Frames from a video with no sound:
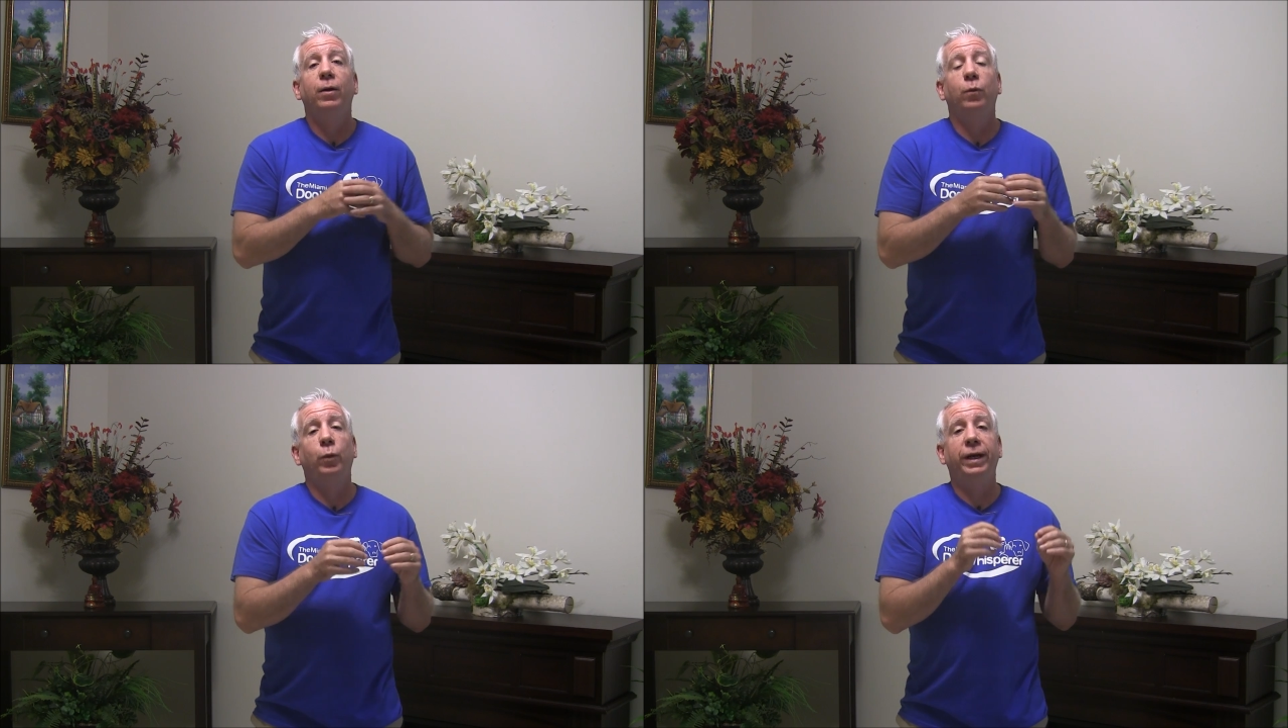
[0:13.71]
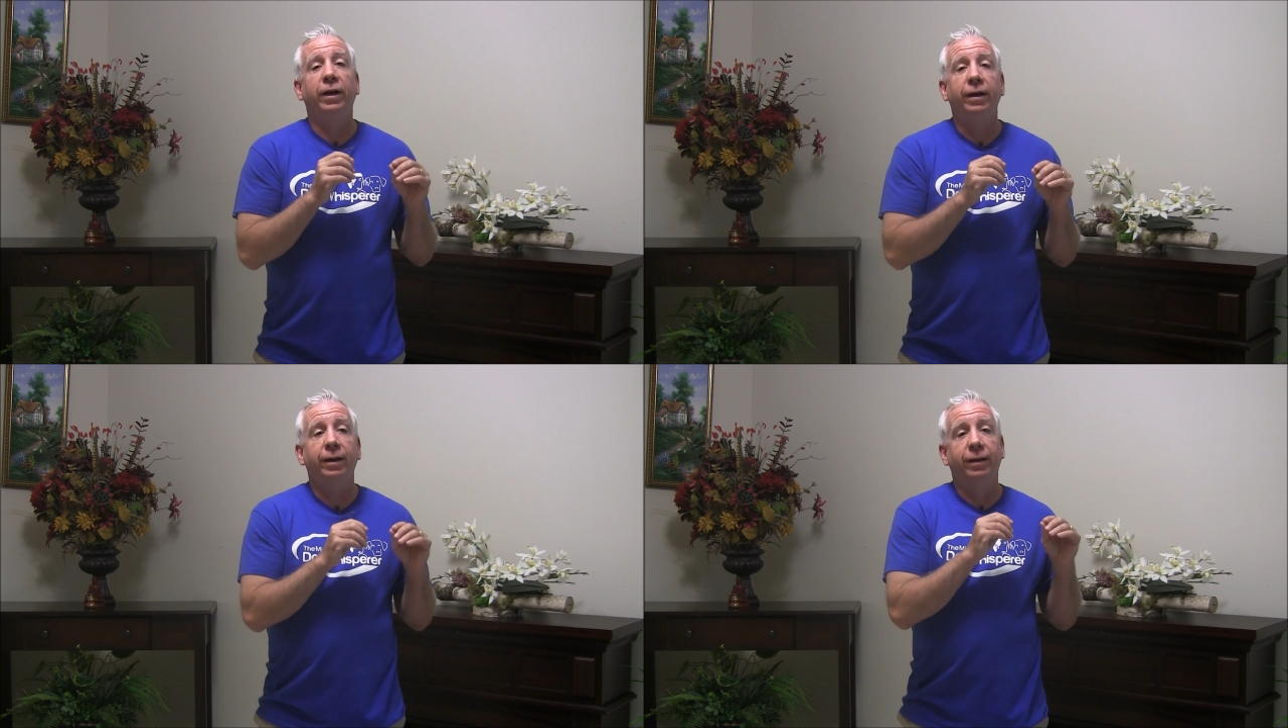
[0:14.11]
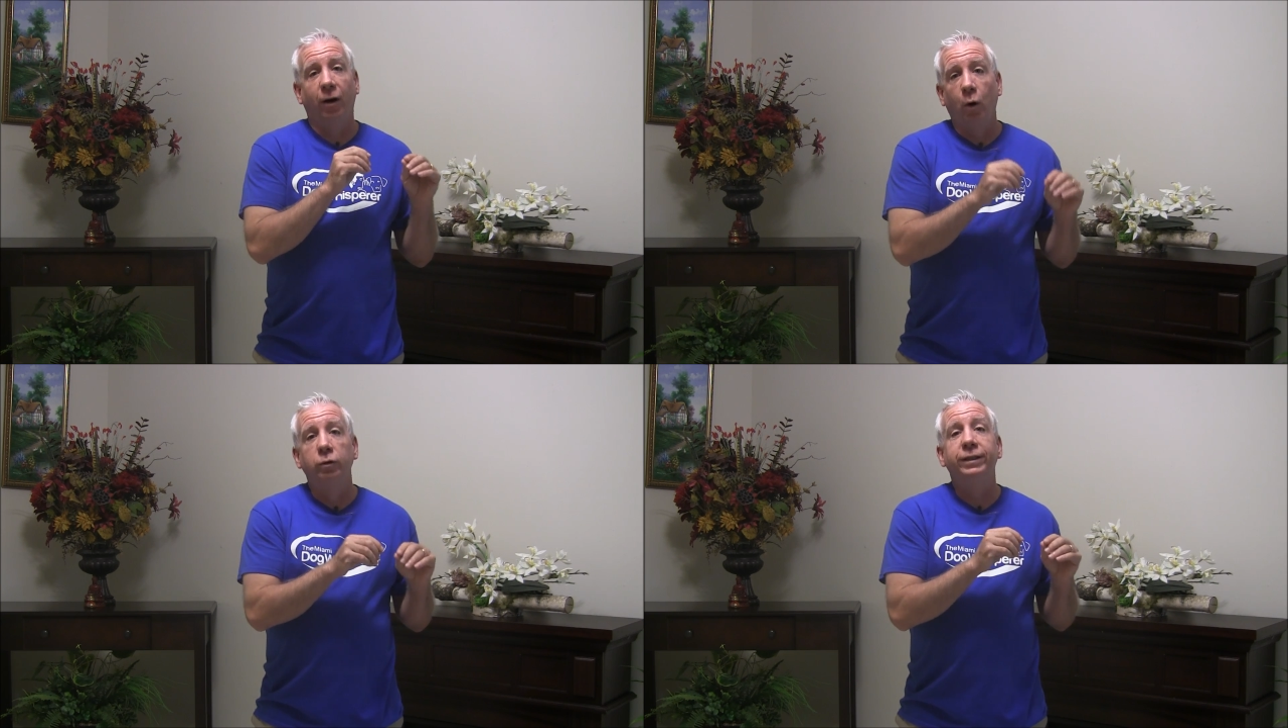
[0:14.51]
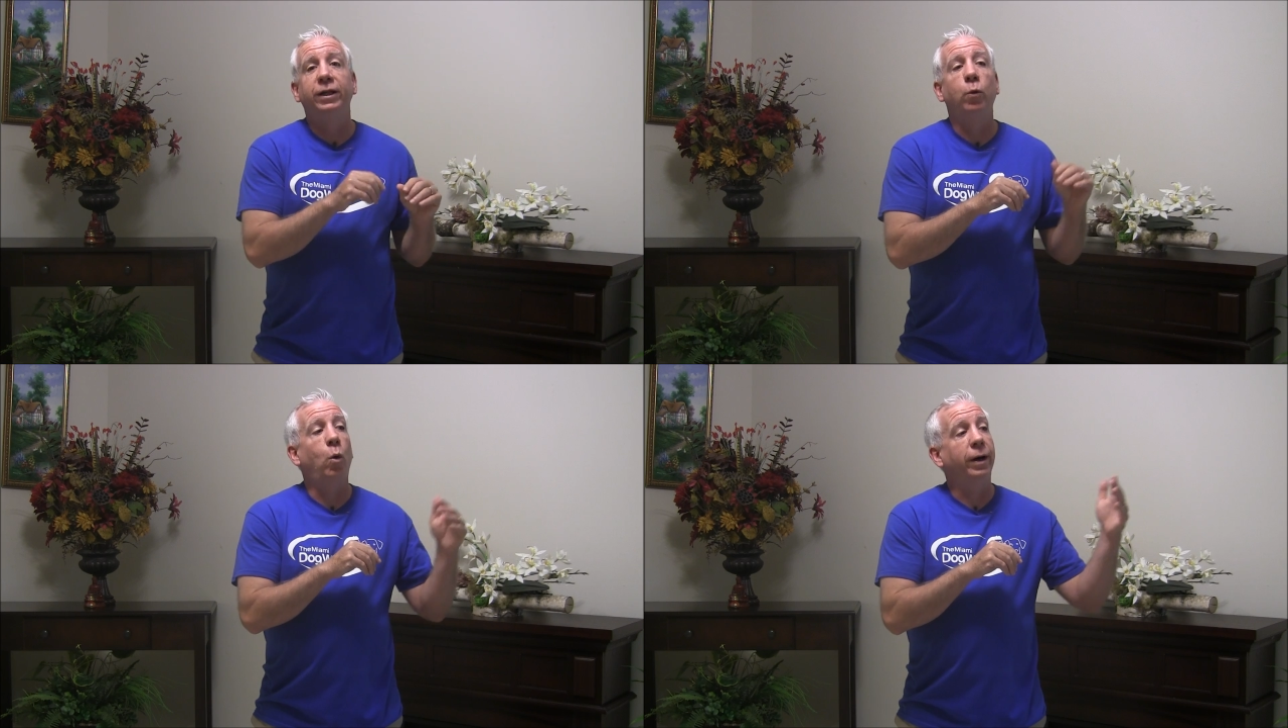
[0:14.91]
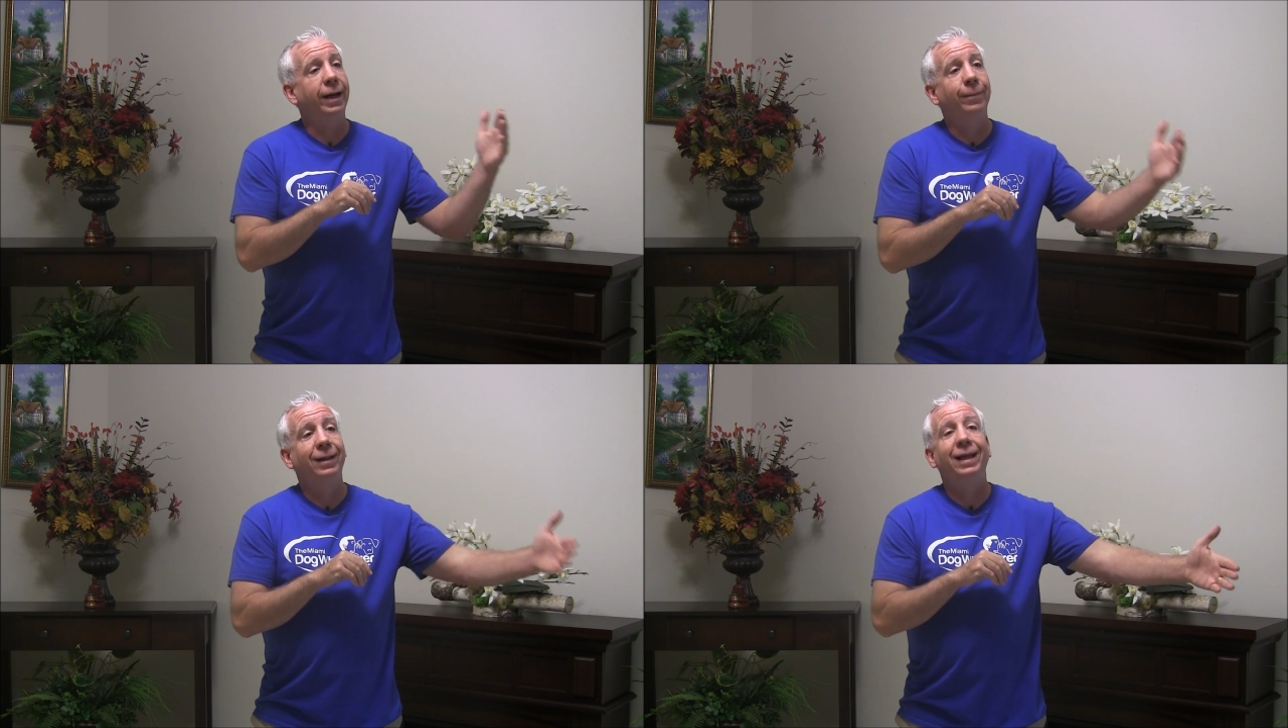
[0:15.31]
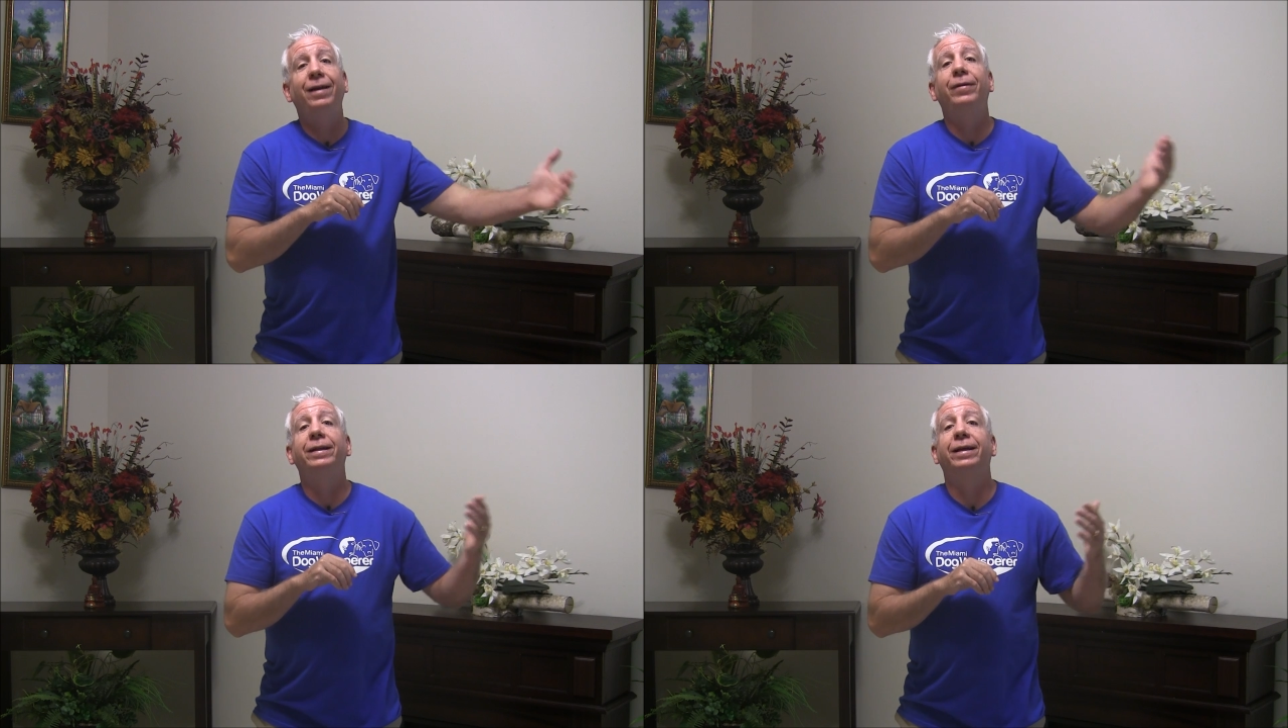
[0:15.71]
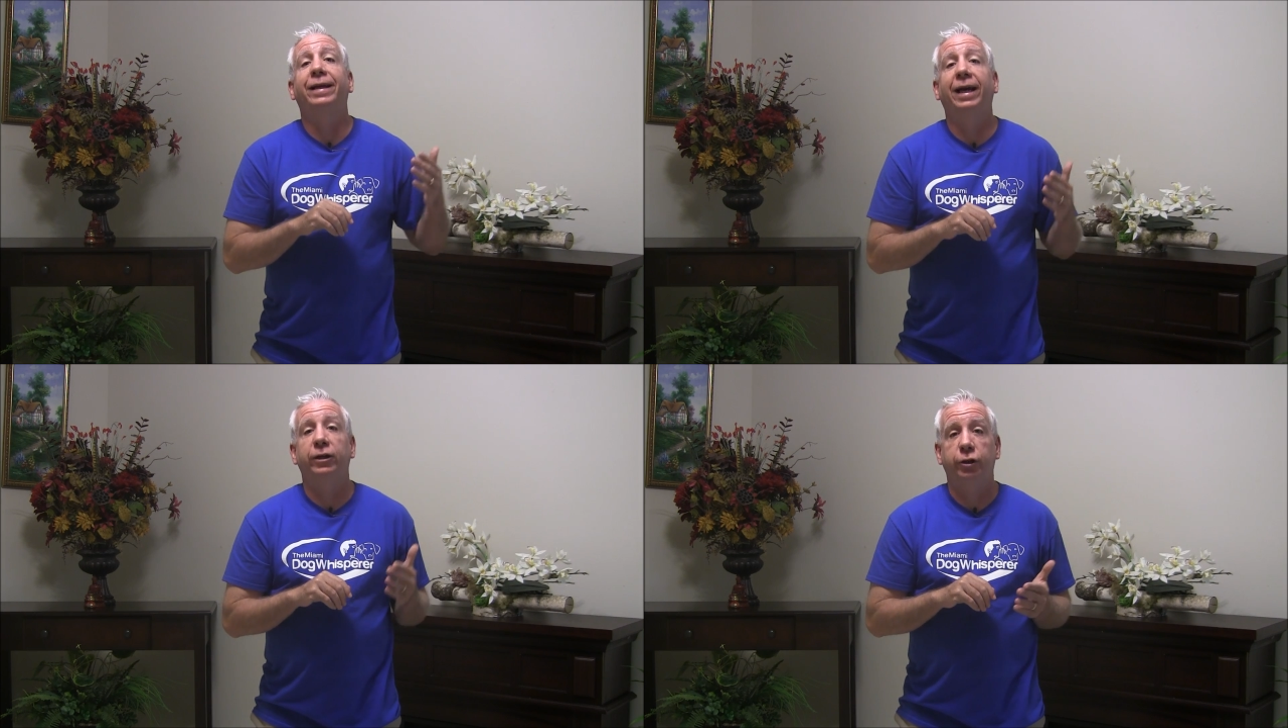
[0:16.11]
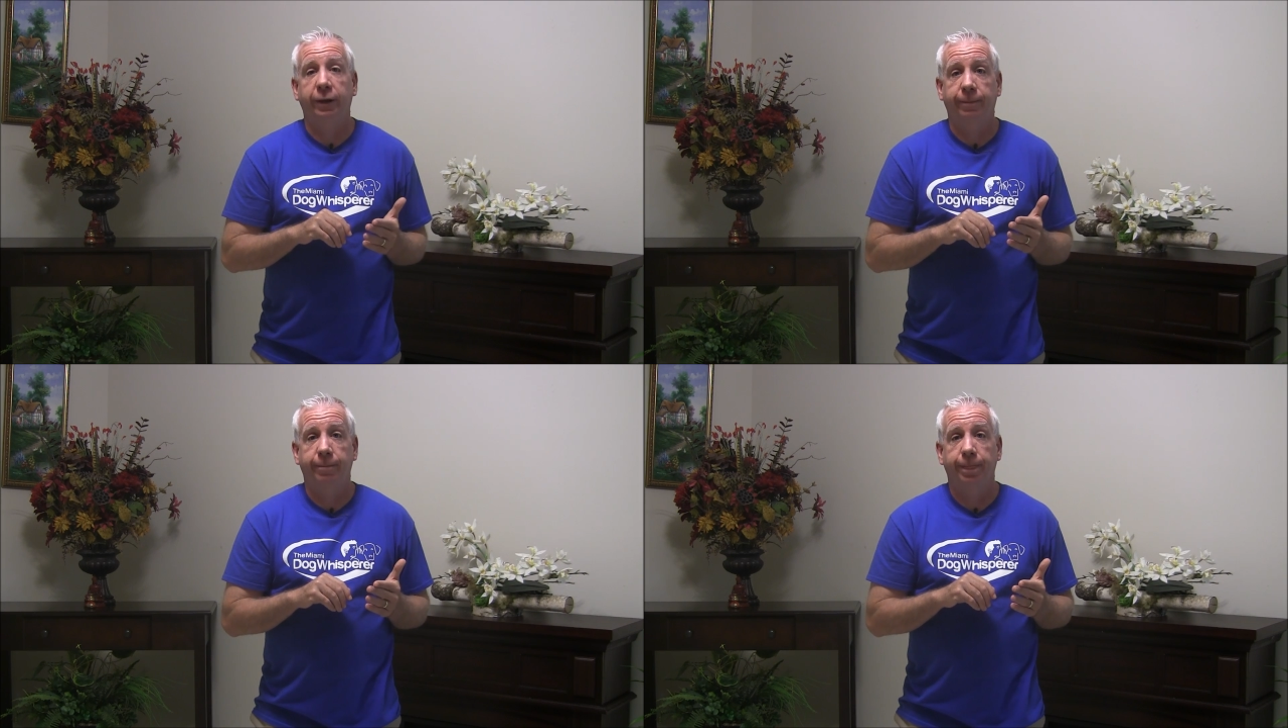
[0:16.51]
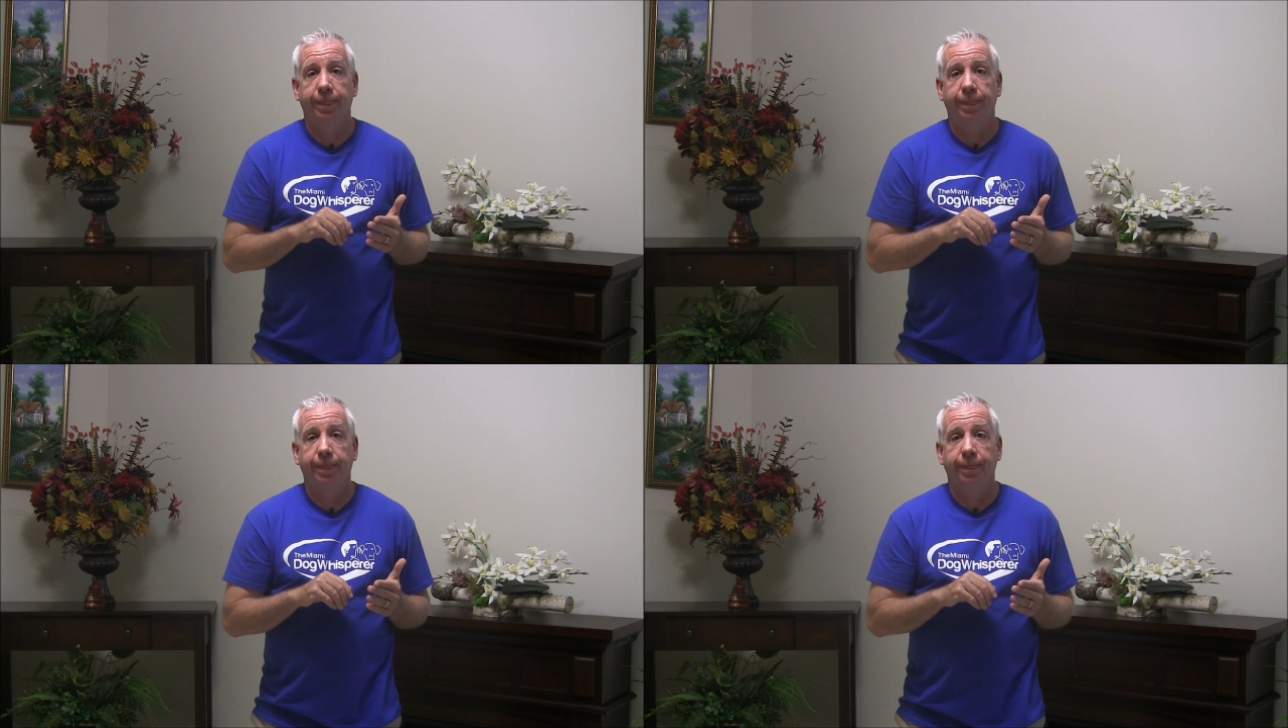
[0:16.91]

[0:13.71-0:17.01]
the owners didn't want him leaving the kitchen